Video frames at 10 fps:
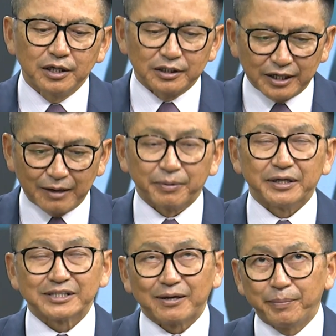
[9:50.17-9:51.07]
The
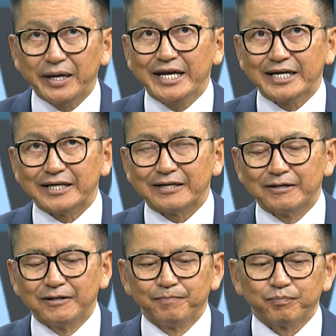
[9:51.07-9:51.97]
companies are paying,
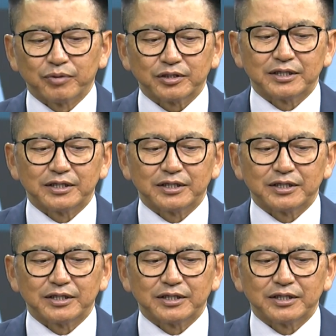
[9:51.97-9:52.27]
but